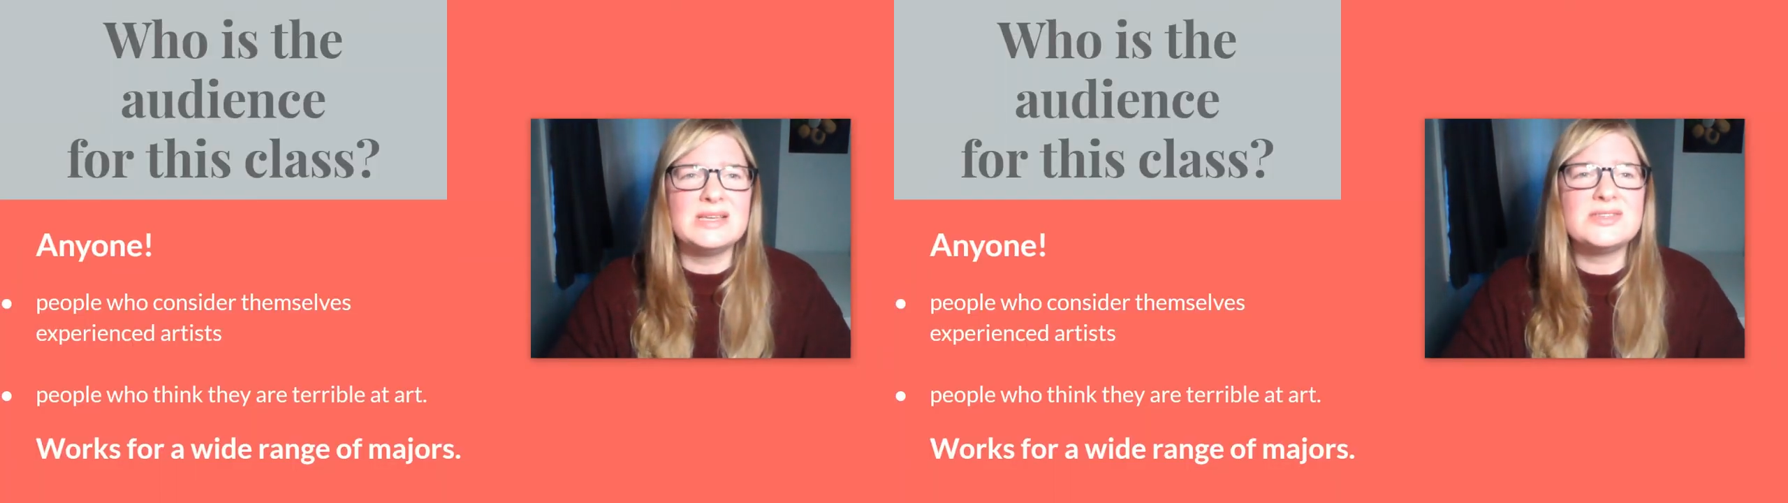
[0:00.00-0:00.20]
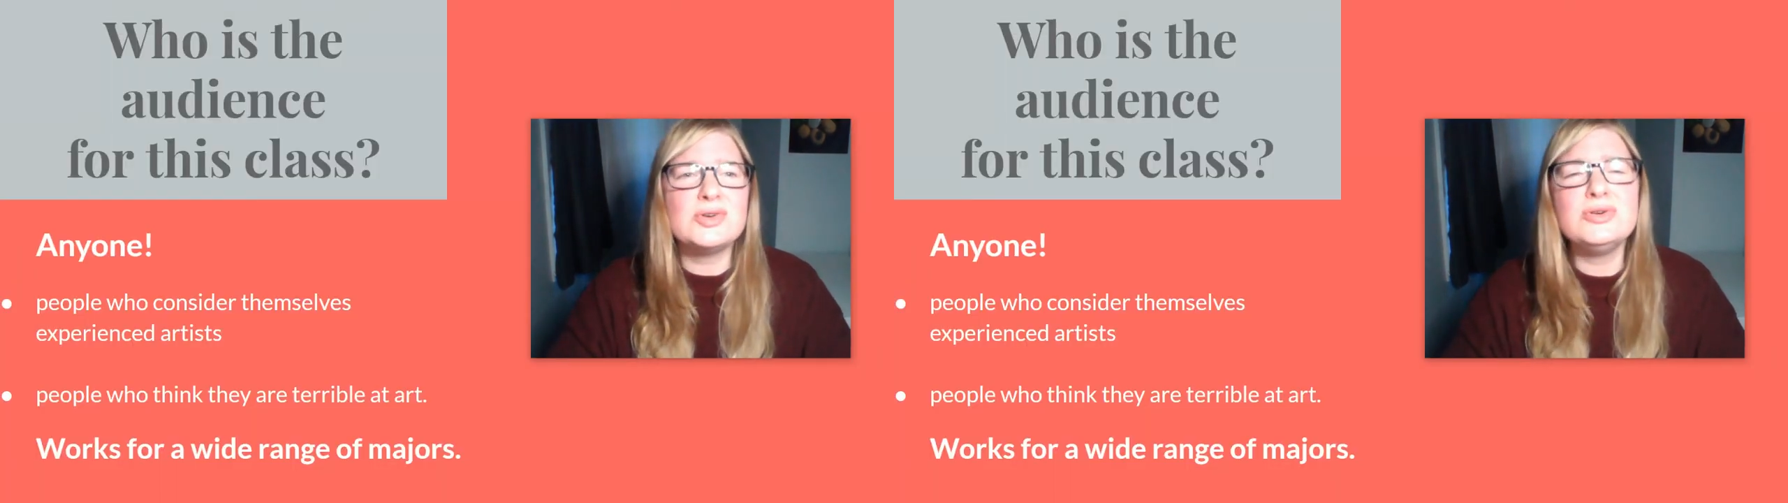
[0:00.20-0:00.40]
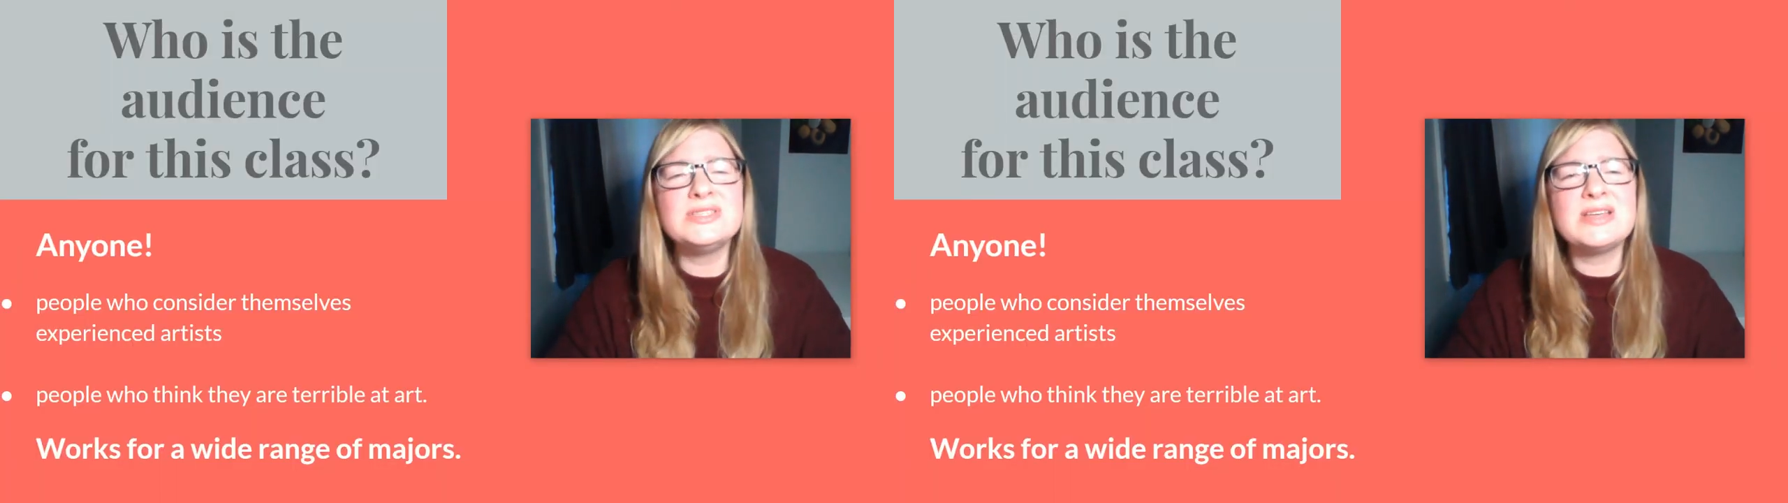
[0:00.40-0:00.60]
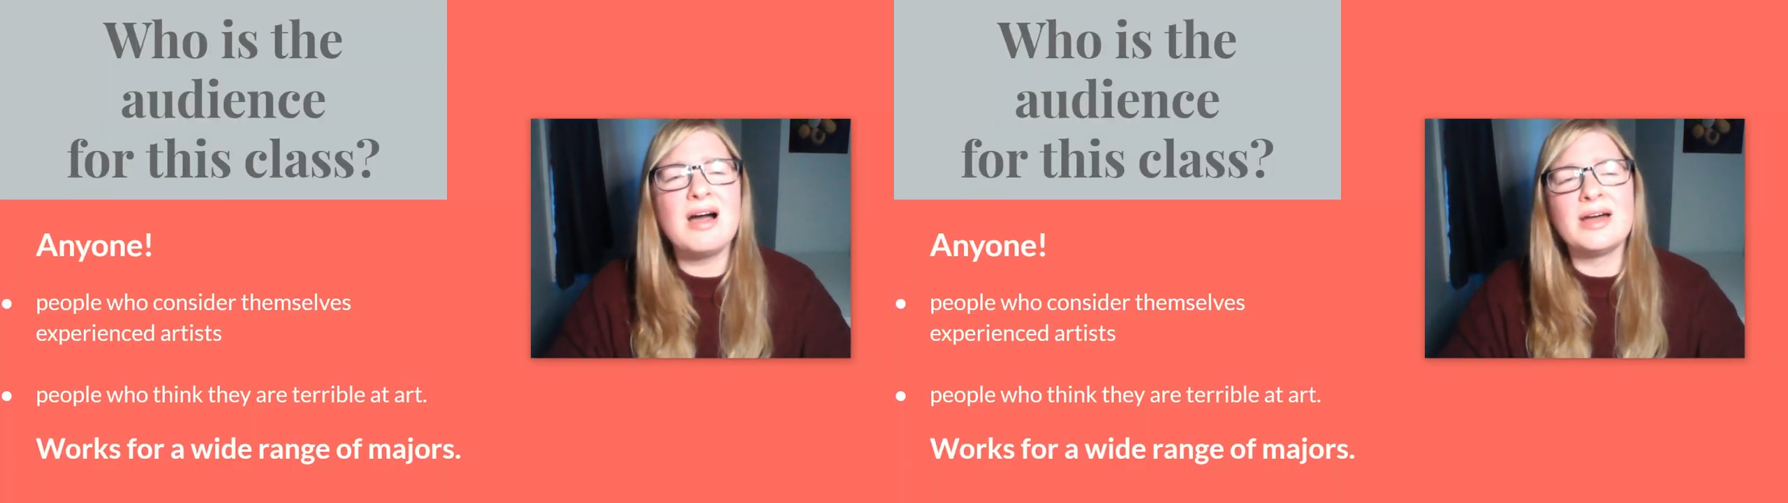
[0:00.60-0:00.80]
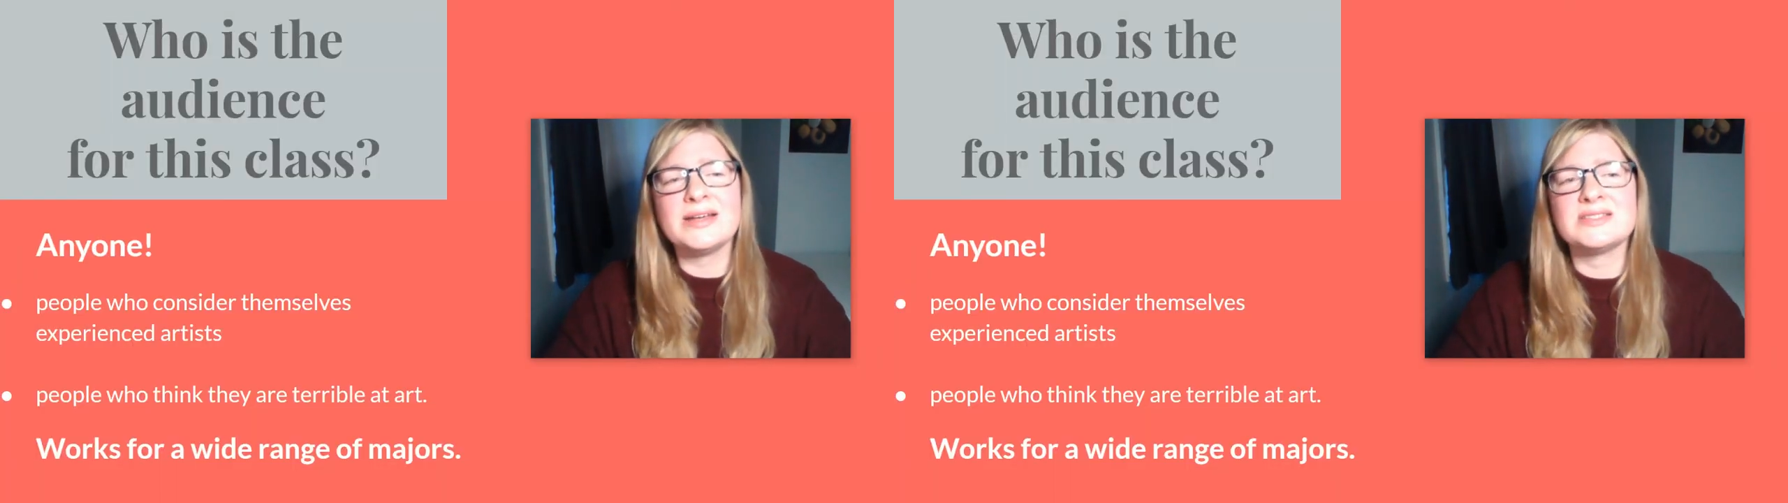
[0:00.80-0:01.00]
So who's the
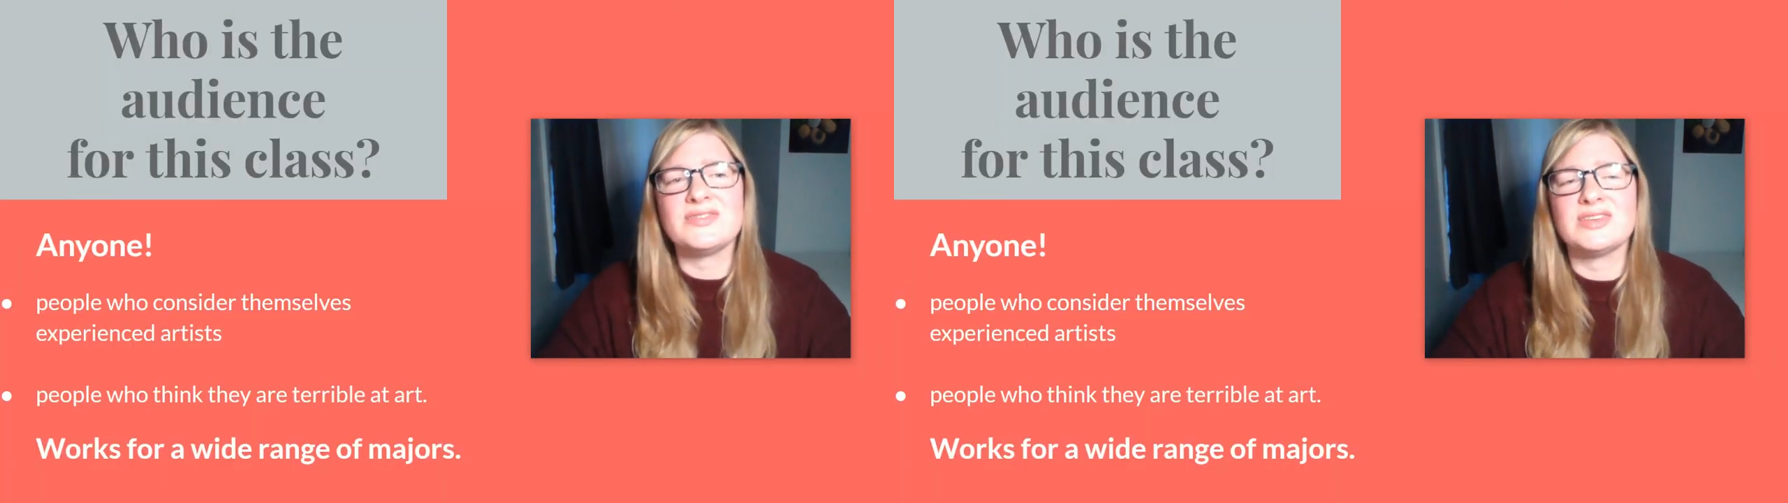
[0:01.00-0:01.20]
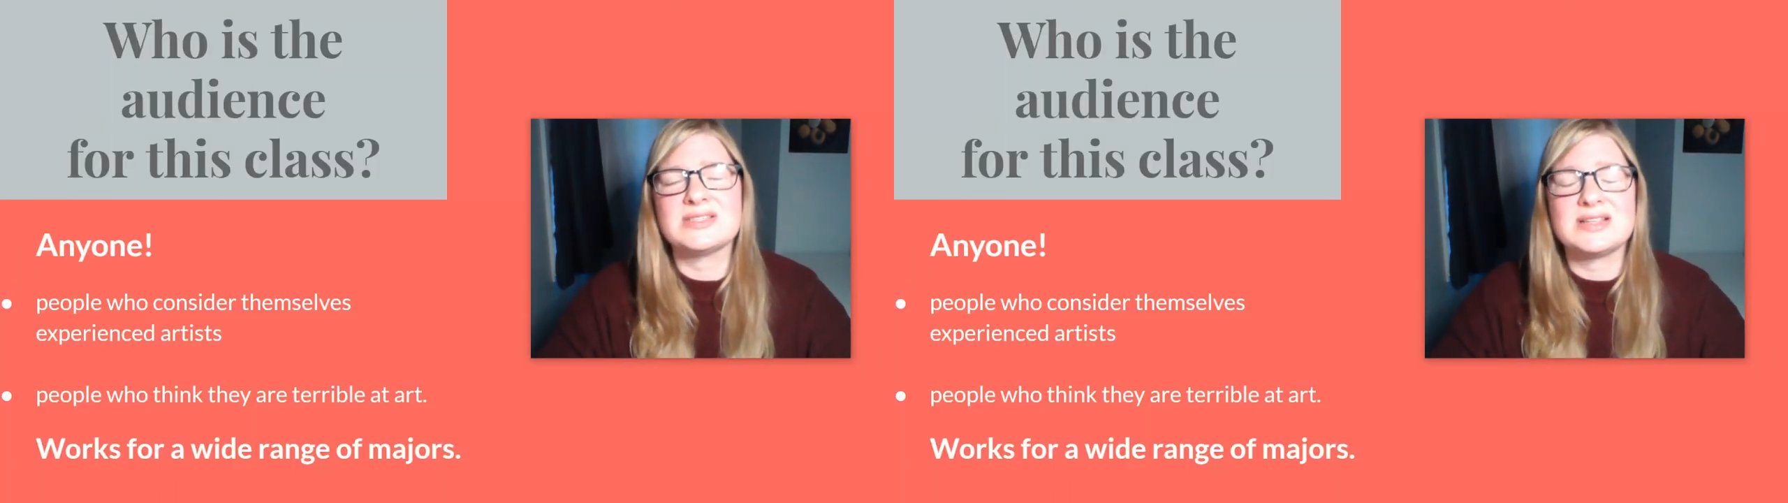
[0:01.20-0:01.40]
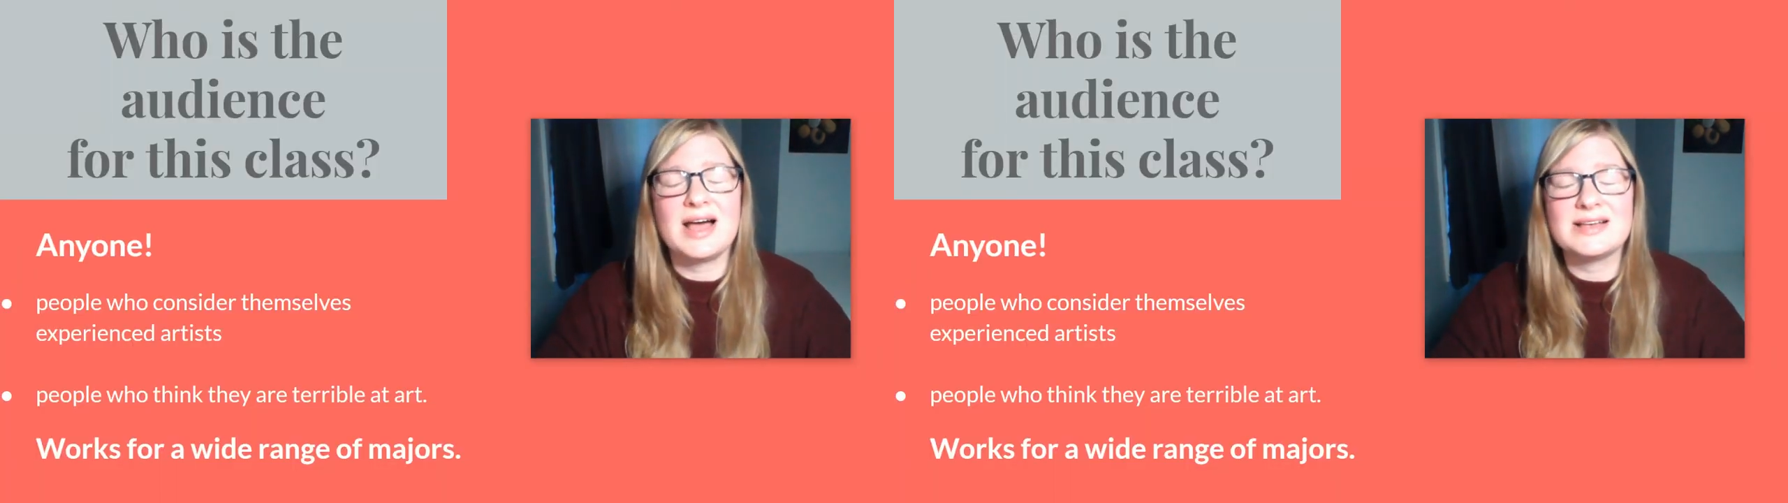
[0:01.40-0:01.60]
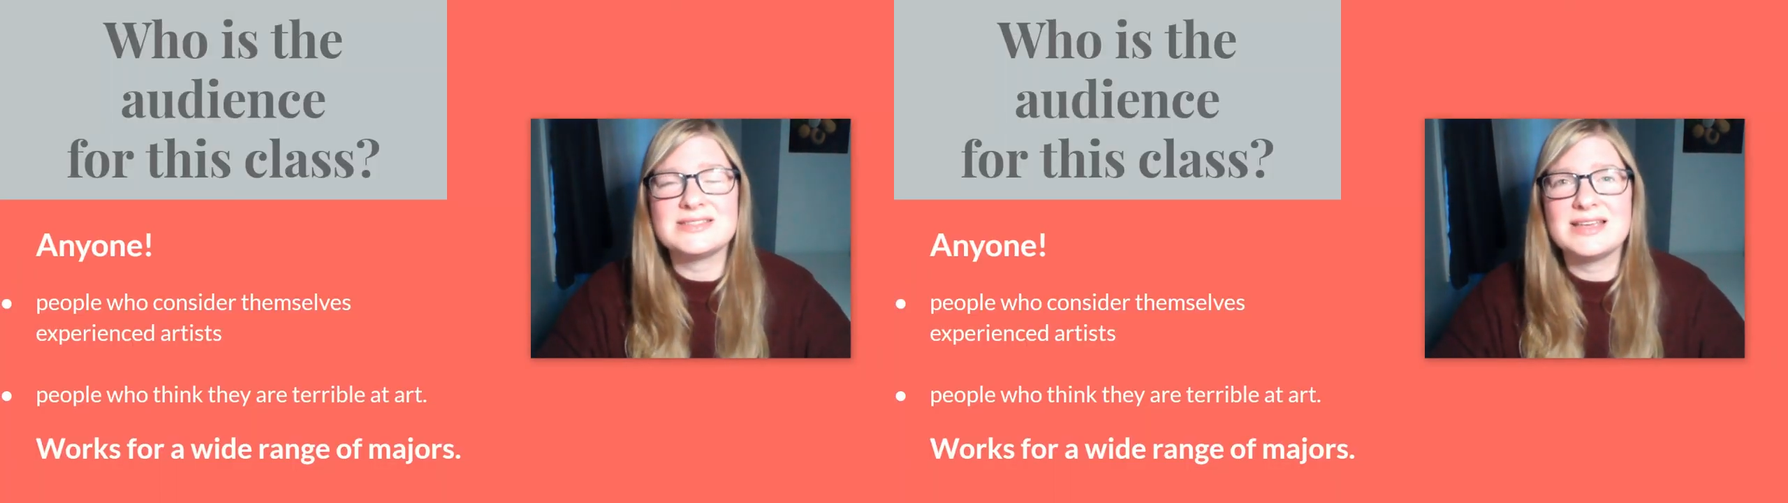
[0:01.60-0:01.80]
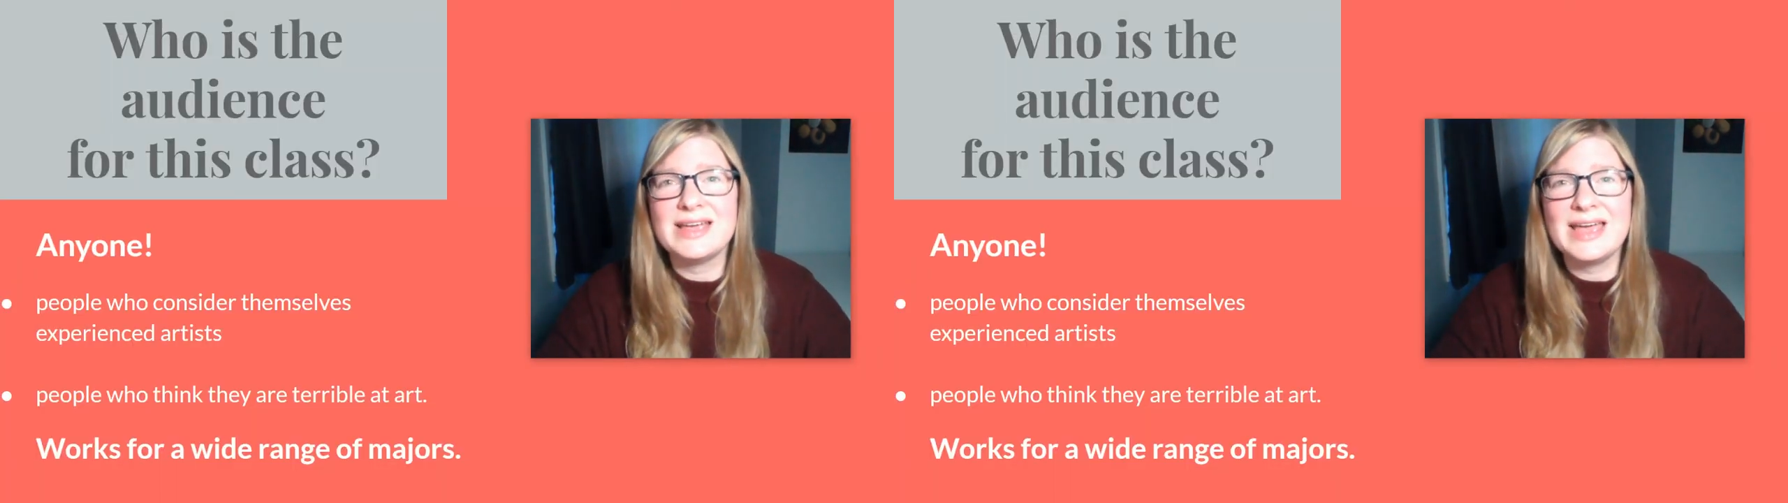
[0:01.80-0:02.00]
audience for this
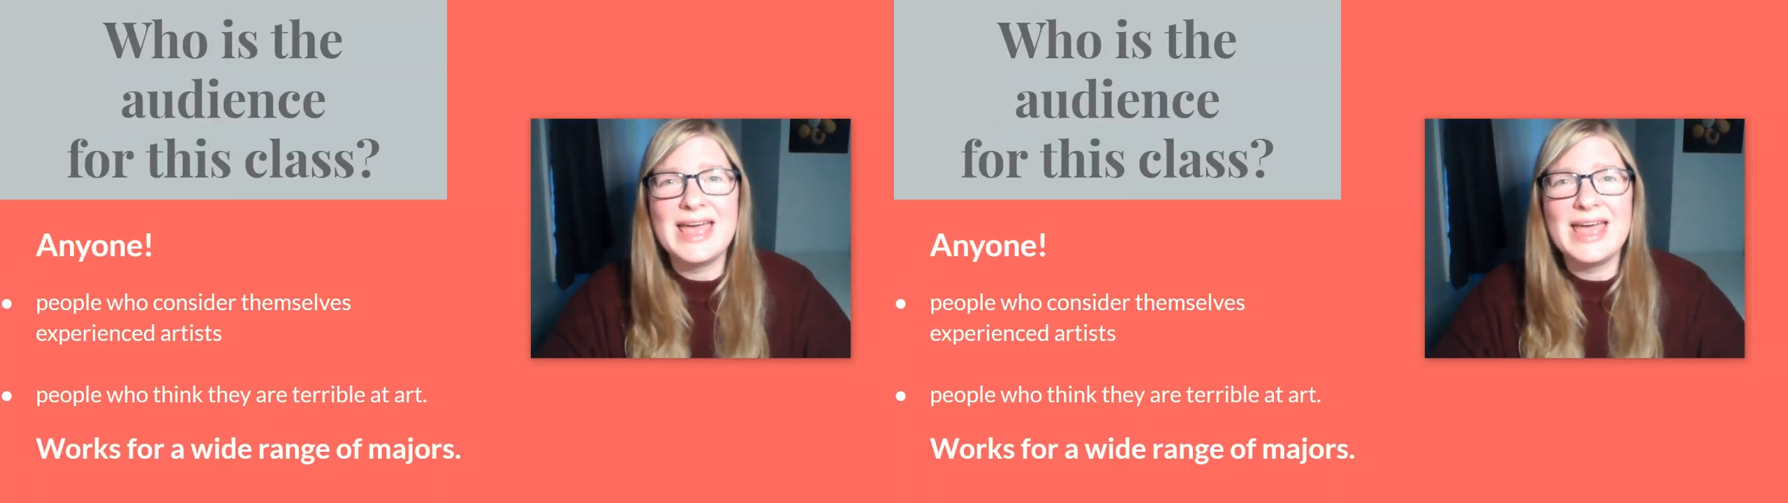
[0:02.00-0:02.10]
class?